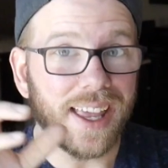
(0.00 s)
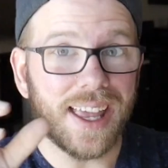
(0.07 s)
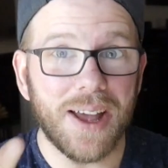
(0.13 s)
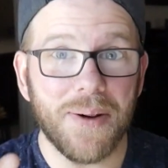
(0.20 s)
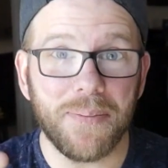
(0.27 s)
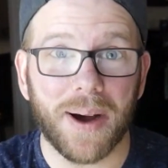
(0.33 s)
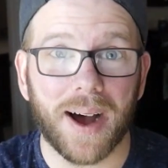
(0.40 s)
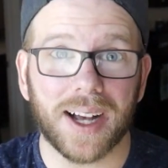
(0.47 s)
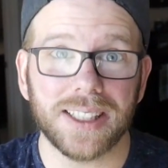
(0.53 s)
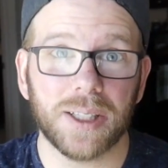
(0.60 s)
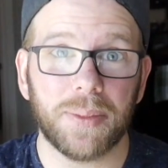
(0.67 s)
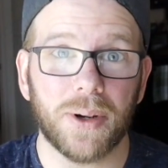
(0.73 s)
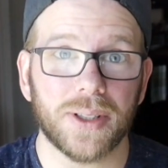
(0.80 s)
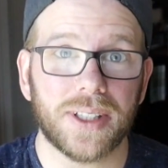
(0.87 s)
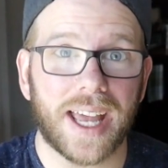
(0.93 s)

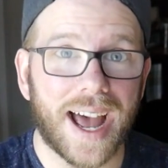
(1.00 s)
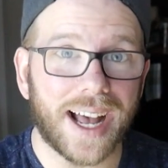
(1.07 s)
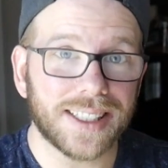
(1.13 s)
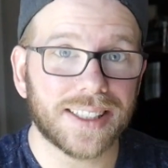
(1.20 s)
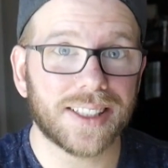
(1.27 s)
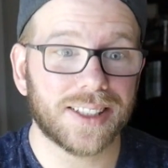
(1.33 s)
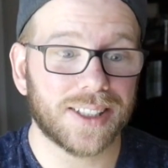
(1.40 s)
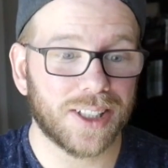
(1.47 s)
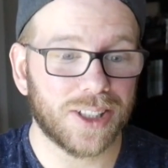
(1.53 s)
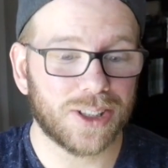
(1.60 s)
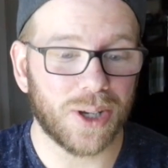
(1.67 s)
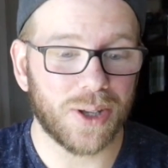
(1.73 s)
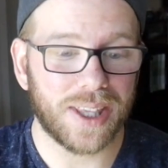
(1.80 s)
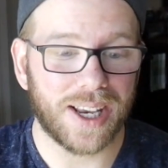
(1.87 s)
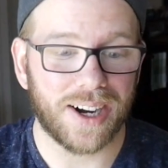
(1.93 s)
impossible tasks,
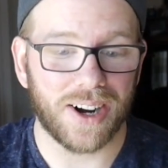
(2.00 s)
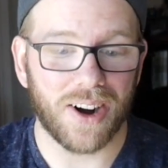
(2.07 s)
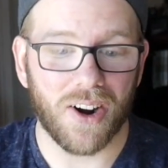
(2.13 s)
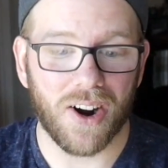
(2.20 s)
so there